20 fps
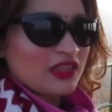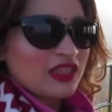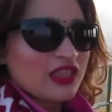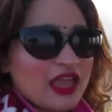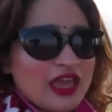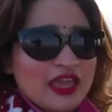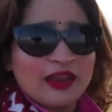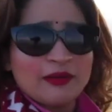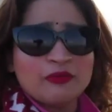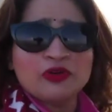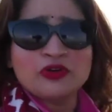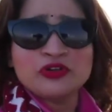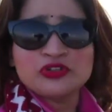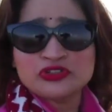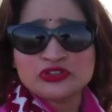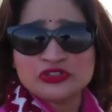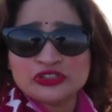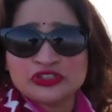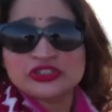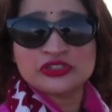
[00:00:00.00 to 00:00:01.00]
and I'm going to
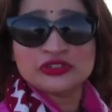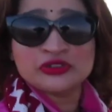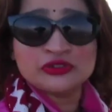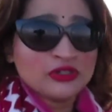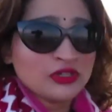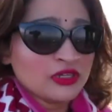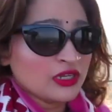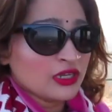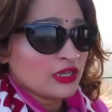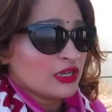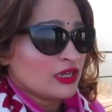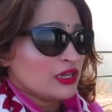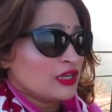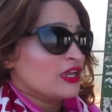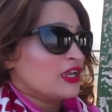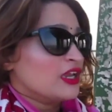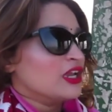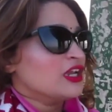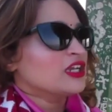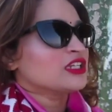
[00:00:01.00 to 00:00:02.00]
show it to you.
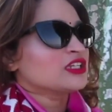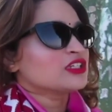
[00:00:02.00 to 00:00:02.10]
It